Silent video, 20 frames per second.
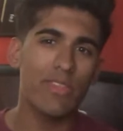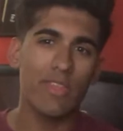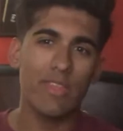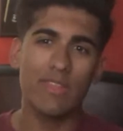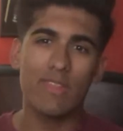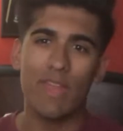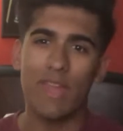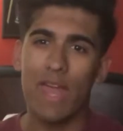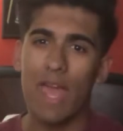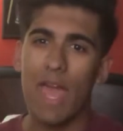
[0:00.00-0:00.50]

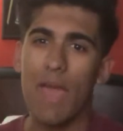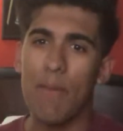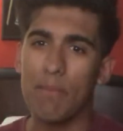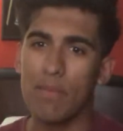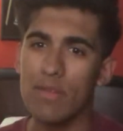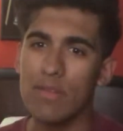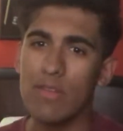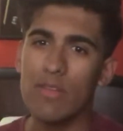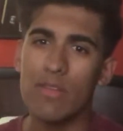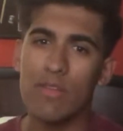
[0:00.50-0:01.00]
thing that
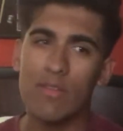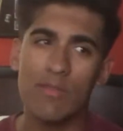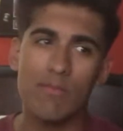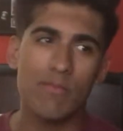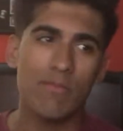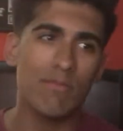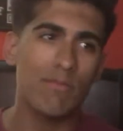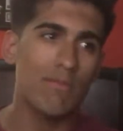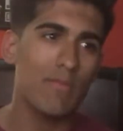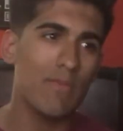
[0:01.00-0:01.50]
happened,
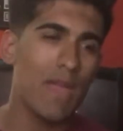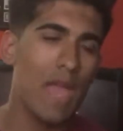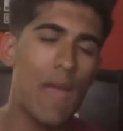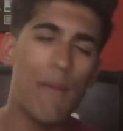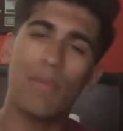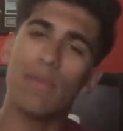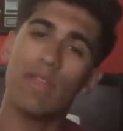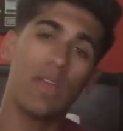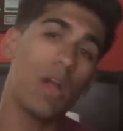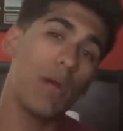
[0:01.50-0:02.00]

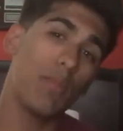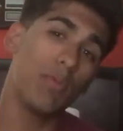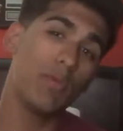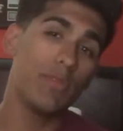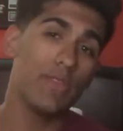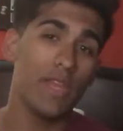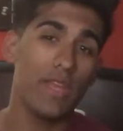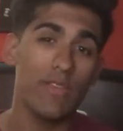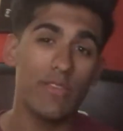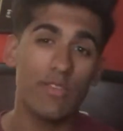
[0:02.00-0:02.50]
happened a couple
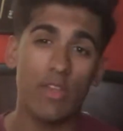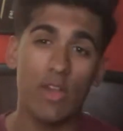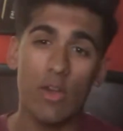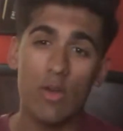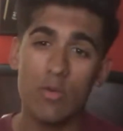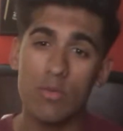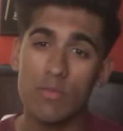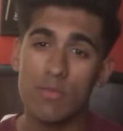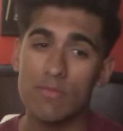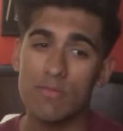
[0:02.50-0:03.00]
of days
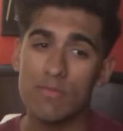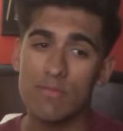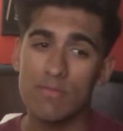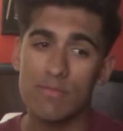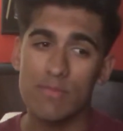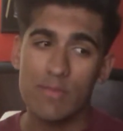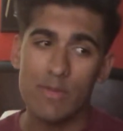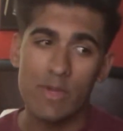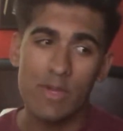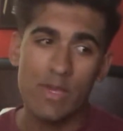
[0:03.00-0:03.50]
ago,
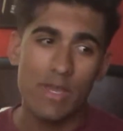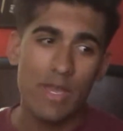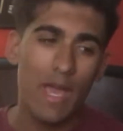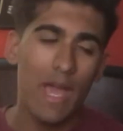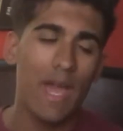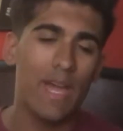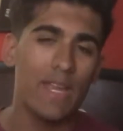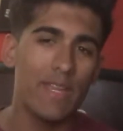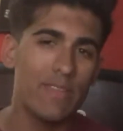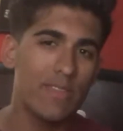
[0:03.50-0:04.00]

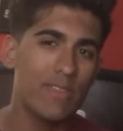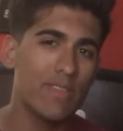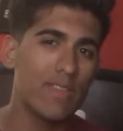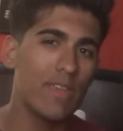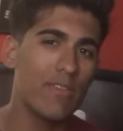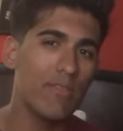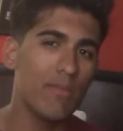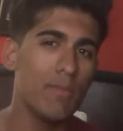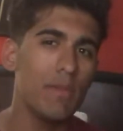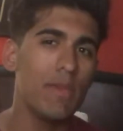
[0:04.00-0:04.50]
and it's
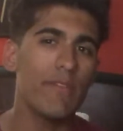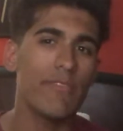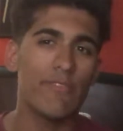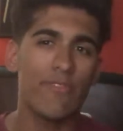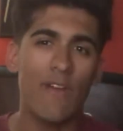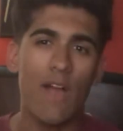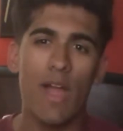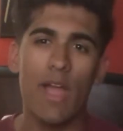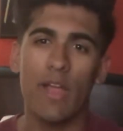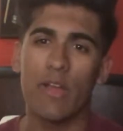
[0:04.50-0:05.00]
giving me a
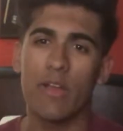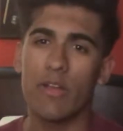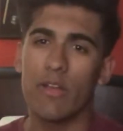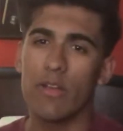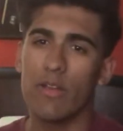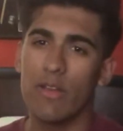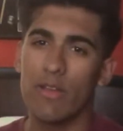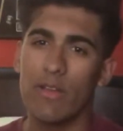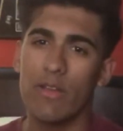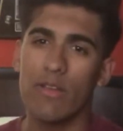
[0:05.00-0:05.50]
fire
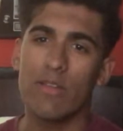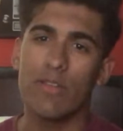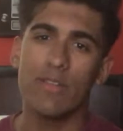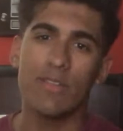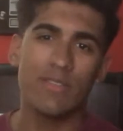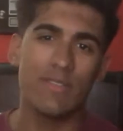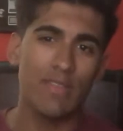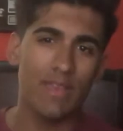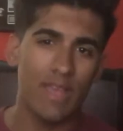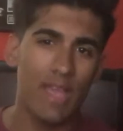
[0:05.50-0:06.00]

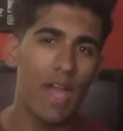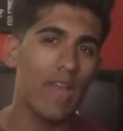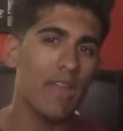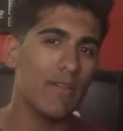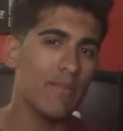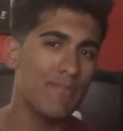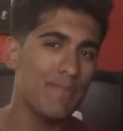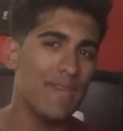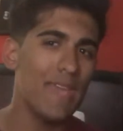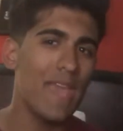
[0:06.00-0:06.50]
to kind
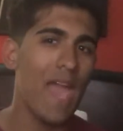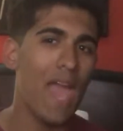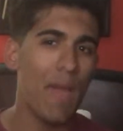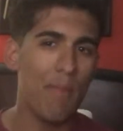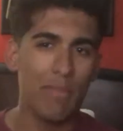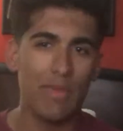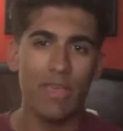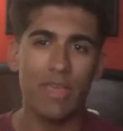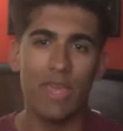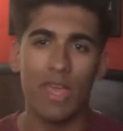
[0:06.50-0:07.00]
of be
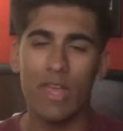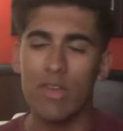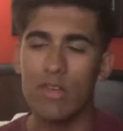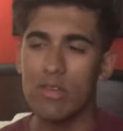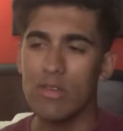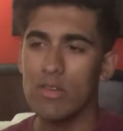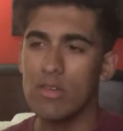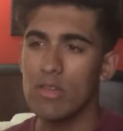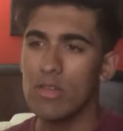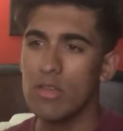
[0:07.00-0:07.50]
happy
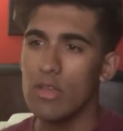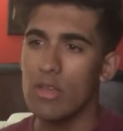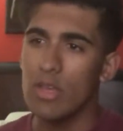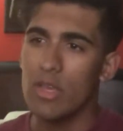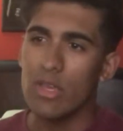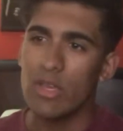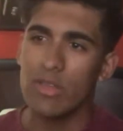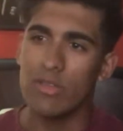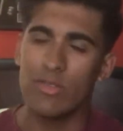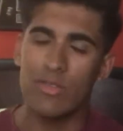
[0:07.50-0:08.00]
again.
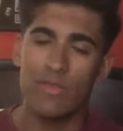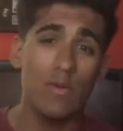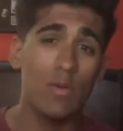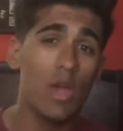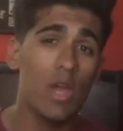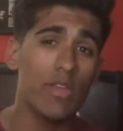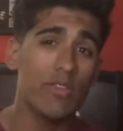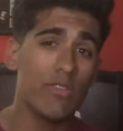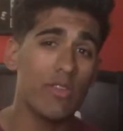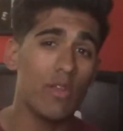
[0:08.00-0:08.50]
Because if you
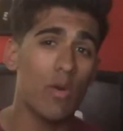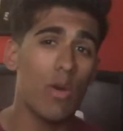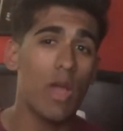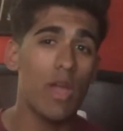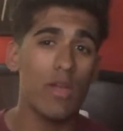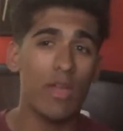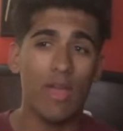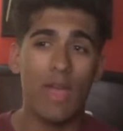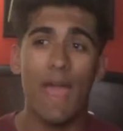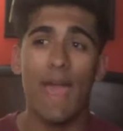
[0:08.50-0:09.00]
guys know,
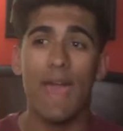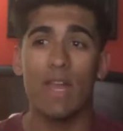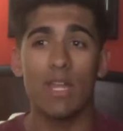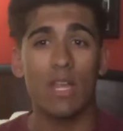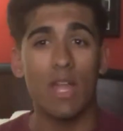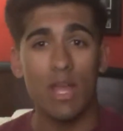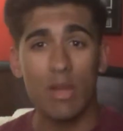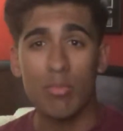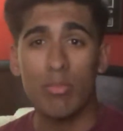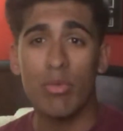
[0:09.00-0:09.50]
I had a
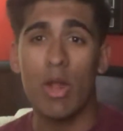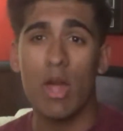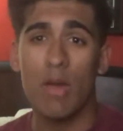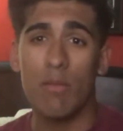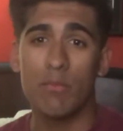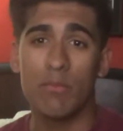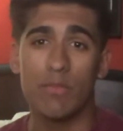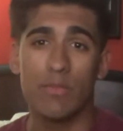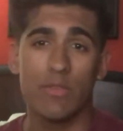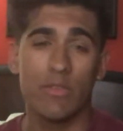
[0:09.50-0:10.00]
lot of
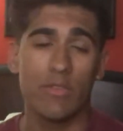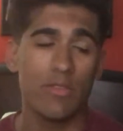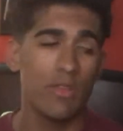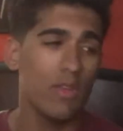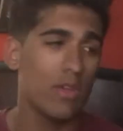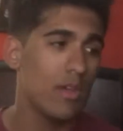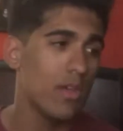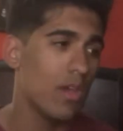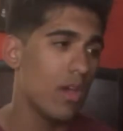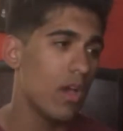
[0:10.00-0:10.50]
problems.
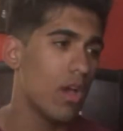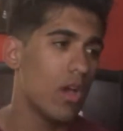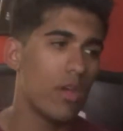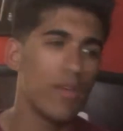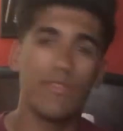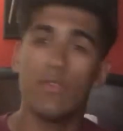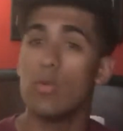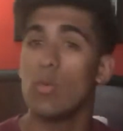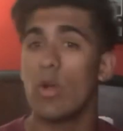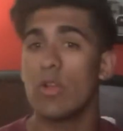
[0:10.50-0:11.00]
Uh,
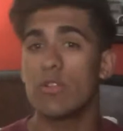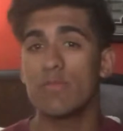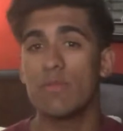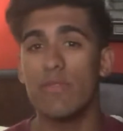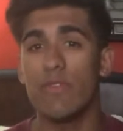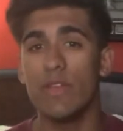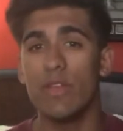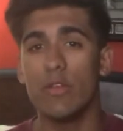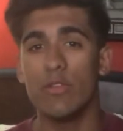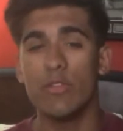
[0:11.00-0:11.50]
if you watch my
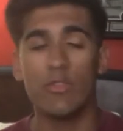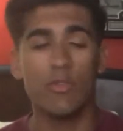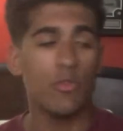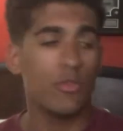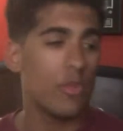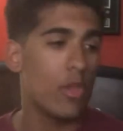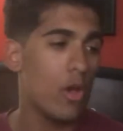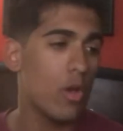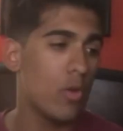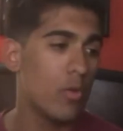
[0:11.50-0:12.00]
videos, you'll
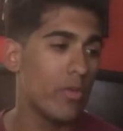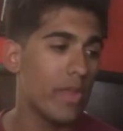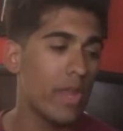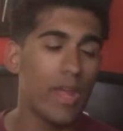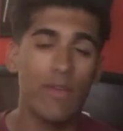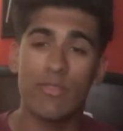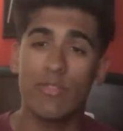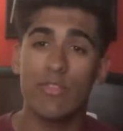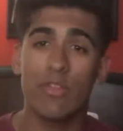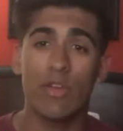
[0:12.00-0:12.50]
know that
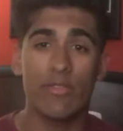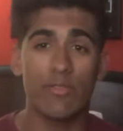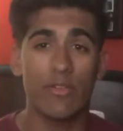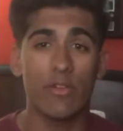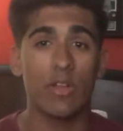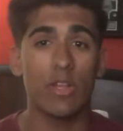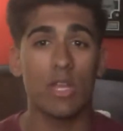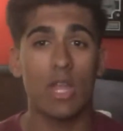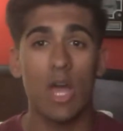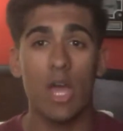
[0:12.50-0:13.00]
I have
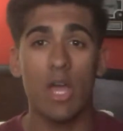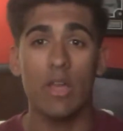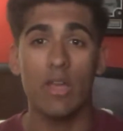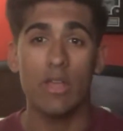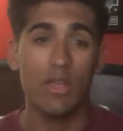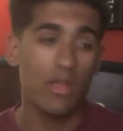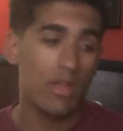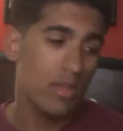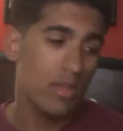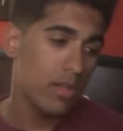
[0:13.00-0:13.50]
suffered a lot.
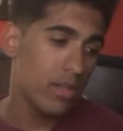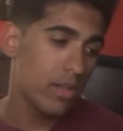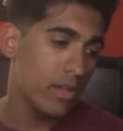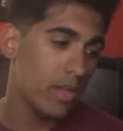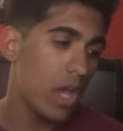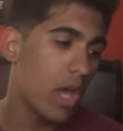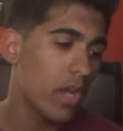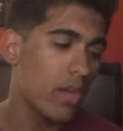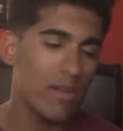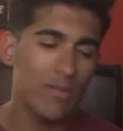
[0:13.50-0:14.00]

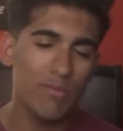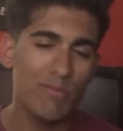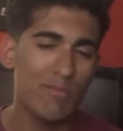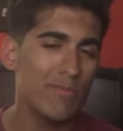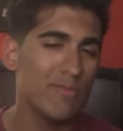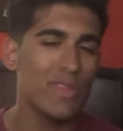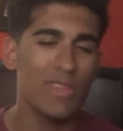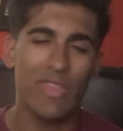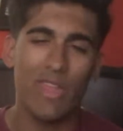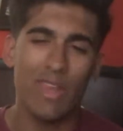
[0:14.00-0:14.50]
Not
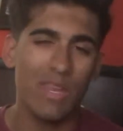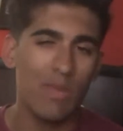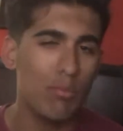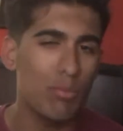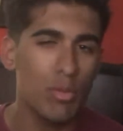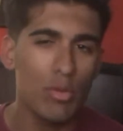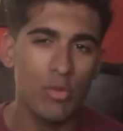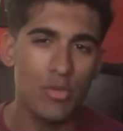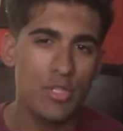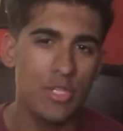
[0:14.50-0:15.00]
with any
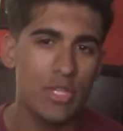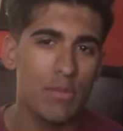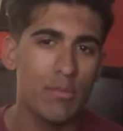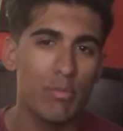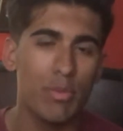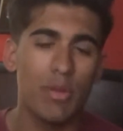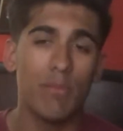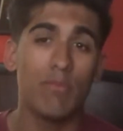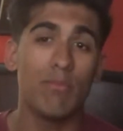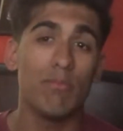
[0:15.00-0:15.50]
bullshit,
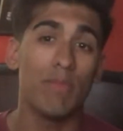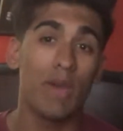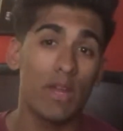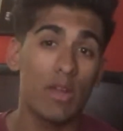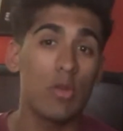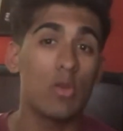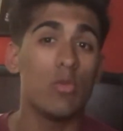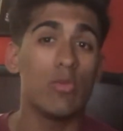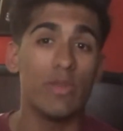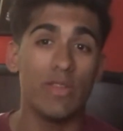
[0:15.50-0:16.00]
but
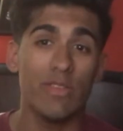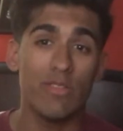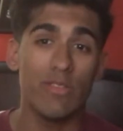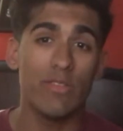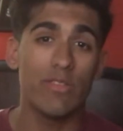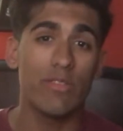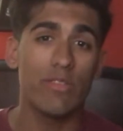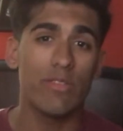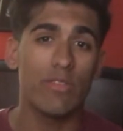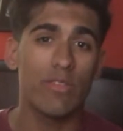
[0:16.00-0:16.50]
medical
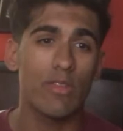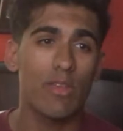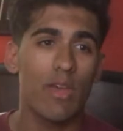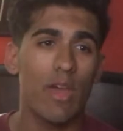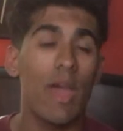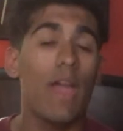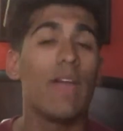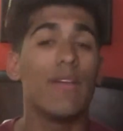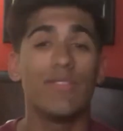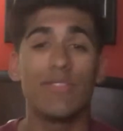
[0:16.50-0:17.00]
reasons.
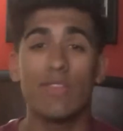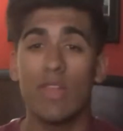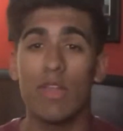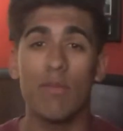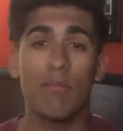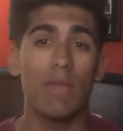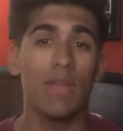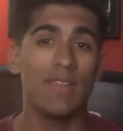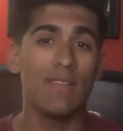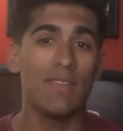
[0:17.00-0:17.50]
I have said
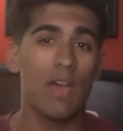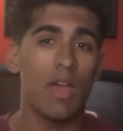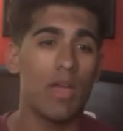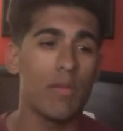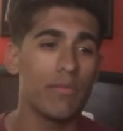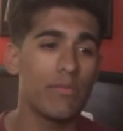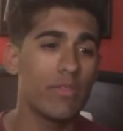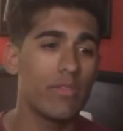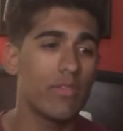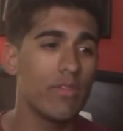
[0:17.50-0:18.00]
it many
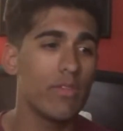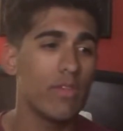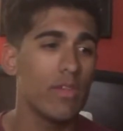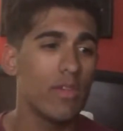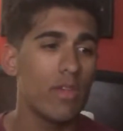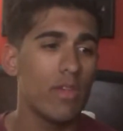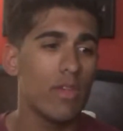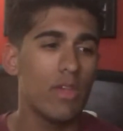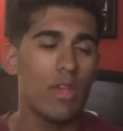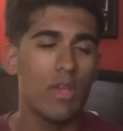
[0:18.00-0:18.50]
times.
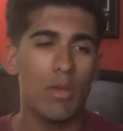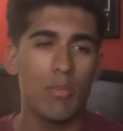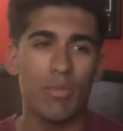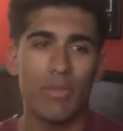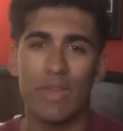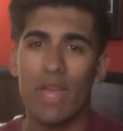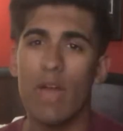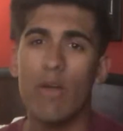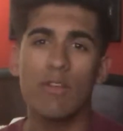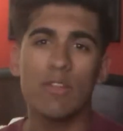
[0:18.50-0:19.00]

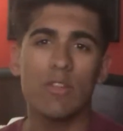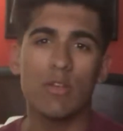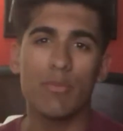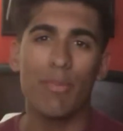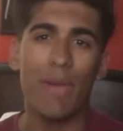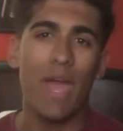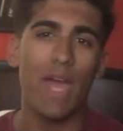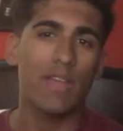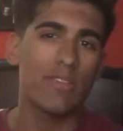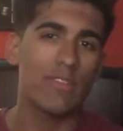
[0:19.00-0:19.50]
But now I look
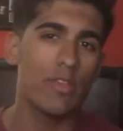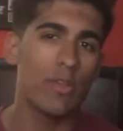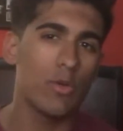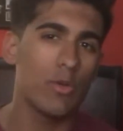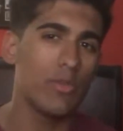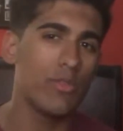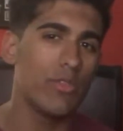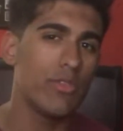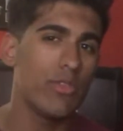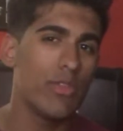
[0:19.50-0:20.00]
past
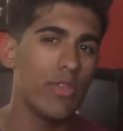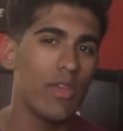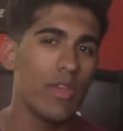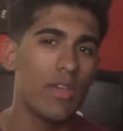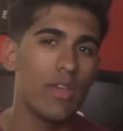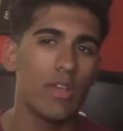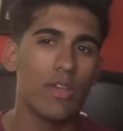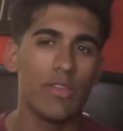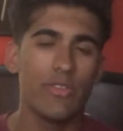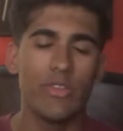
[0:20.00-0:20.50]
those
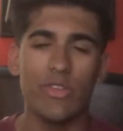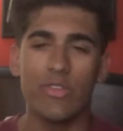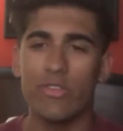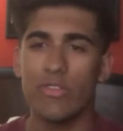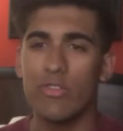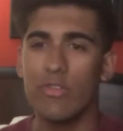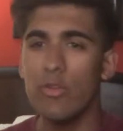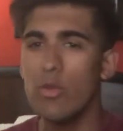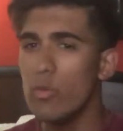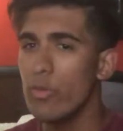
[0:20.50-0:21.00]
because
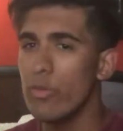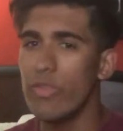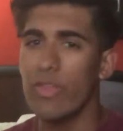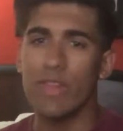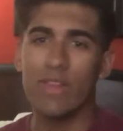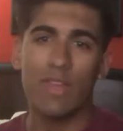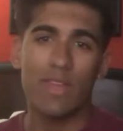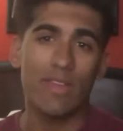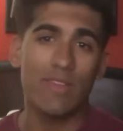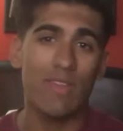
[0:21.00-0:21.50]
this new
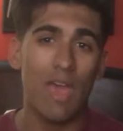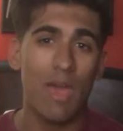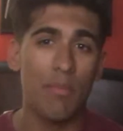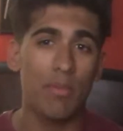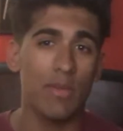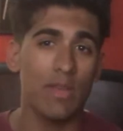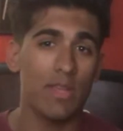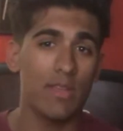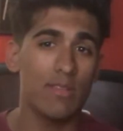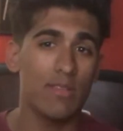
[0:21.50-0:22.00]
thing that is
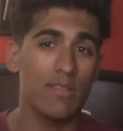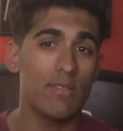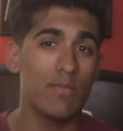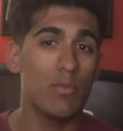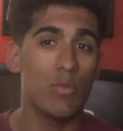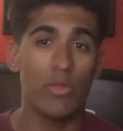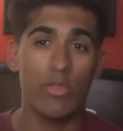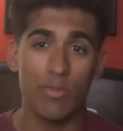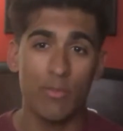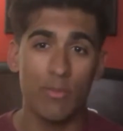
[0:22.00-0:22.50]
happening
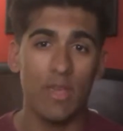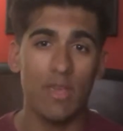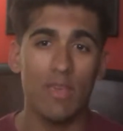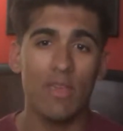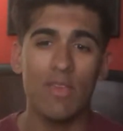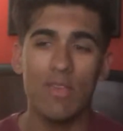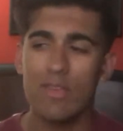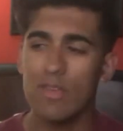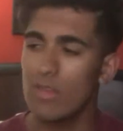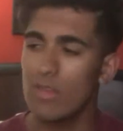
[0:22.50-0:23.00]
with me